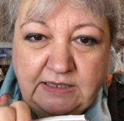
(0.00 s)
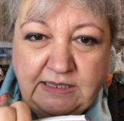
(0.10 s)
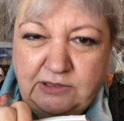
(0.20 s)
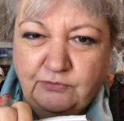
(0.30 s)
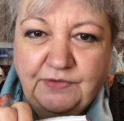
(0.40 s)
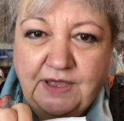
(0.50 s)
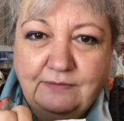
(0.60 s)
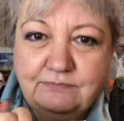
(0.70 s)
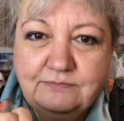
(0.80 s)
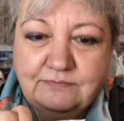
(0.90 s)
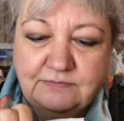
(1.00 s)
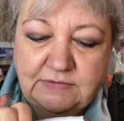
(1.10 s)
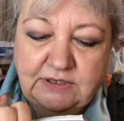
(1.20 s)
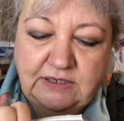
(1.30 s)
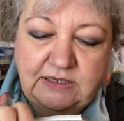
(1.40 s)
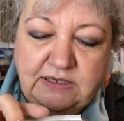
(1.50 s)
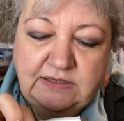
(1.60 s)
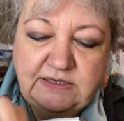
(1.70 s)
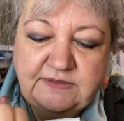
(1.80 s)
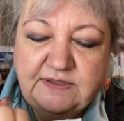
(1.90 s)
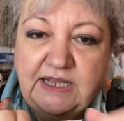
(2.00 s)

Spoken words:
I love that. They're